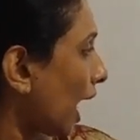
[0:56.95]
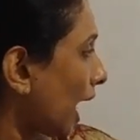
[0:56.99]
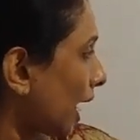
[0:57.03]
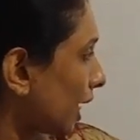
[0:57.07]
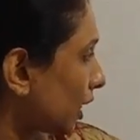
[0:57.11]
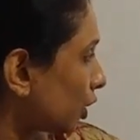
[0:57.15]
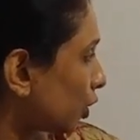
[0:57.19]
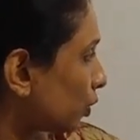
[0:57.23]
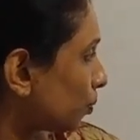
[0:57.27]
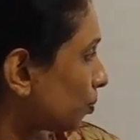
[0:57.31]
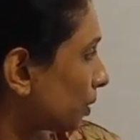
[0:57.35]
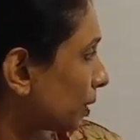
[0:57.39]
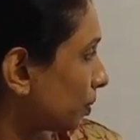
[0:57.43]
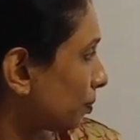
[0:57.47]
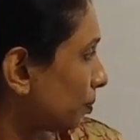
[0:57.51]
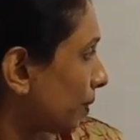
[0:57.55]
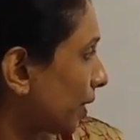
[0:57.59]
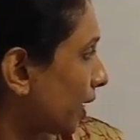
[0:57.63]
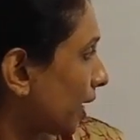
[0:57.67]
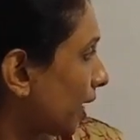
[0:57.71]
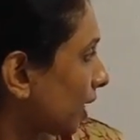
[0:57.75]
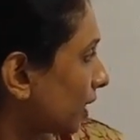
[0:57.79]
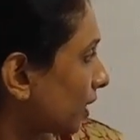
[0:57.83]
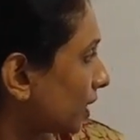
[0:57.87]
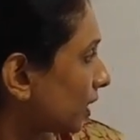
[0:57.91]
and to
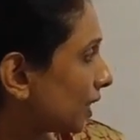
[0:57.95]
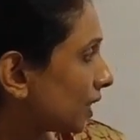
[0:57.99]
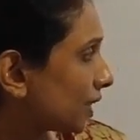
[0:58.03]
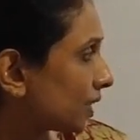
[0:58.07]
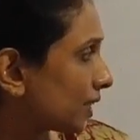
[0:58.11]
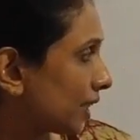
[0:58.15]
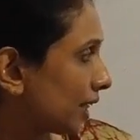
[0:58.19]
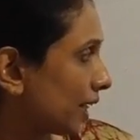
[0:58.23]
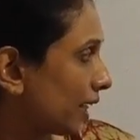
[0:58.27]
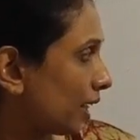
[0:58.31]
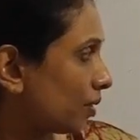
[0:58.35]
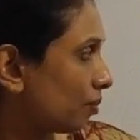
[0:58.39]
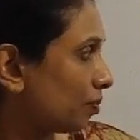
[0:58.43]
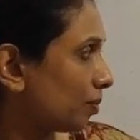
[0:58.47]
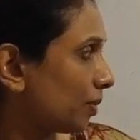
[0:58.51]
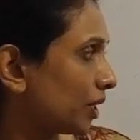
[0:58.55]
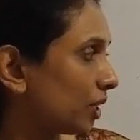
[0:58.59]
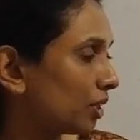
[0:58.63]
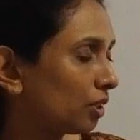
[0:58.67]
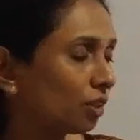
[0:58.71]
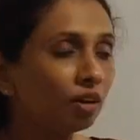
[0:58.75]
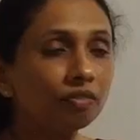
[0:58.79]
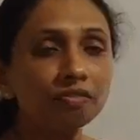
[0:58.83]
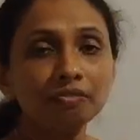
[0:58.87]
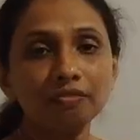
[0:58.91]
prepare the
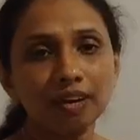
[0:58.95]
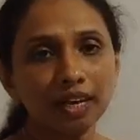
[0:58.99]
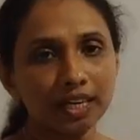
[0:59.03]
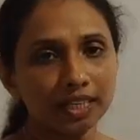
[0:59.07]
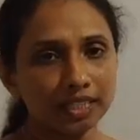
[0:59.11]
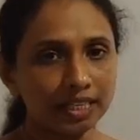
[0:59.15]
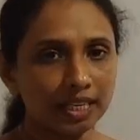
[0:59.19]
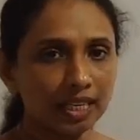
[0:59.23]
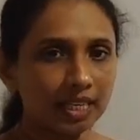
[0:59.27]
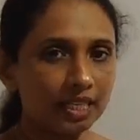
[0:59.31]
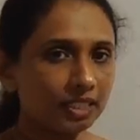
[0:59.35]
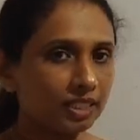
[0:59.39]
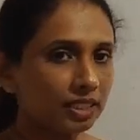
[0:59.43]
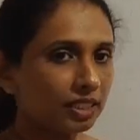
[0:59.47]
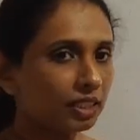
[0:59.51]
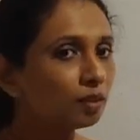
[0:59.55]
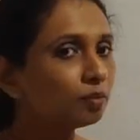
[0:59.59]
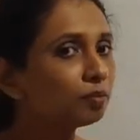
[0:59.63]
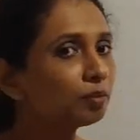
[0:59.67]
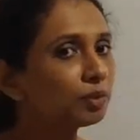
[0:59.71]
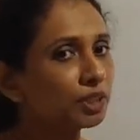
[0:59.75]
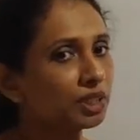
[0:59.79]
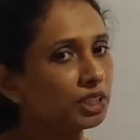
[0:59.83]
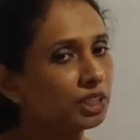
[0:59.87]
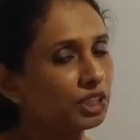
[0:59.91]
statement of
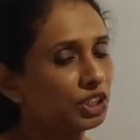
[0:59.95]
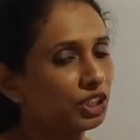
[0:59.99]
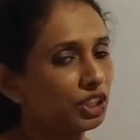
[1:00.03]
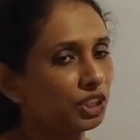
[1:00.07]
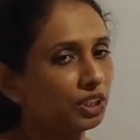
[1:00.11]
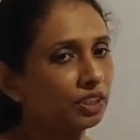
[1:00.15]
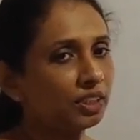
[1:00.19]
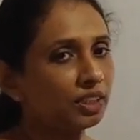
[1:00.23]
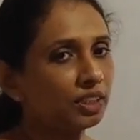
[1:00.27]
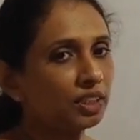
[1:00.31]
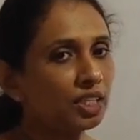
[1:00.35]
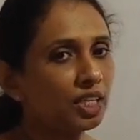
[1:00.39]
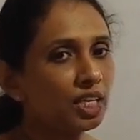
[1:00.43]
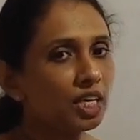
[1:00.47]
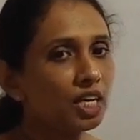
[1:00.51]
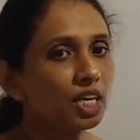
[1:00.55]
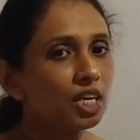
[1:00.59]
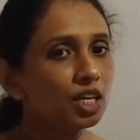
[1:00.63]
financial position.